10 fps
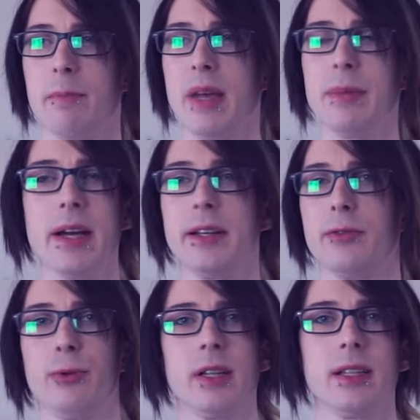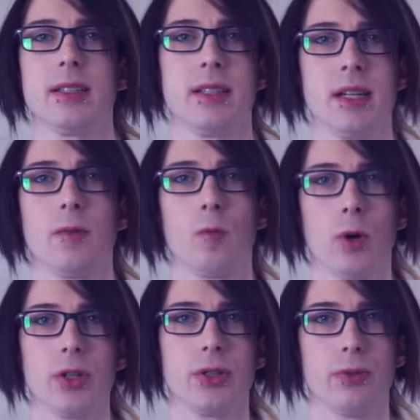maybe I really didn't
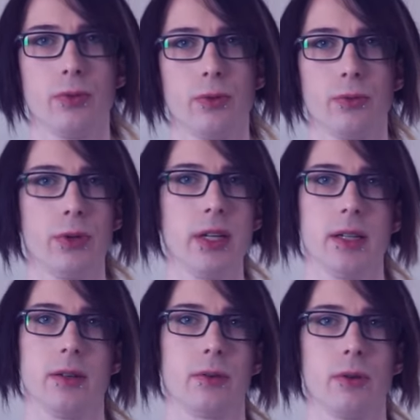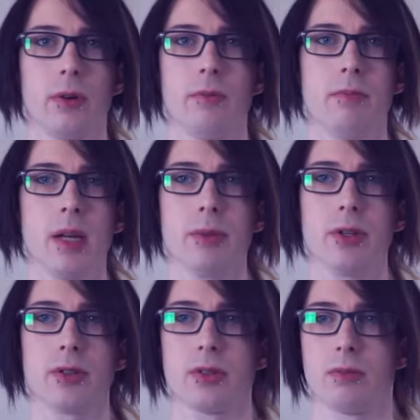want to read, or maybe
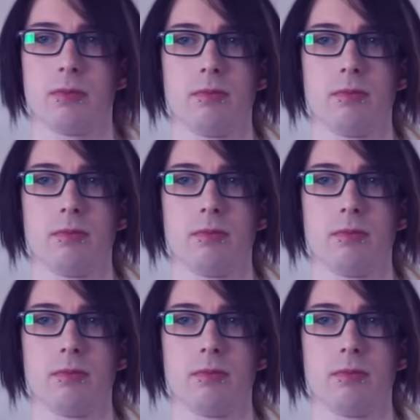just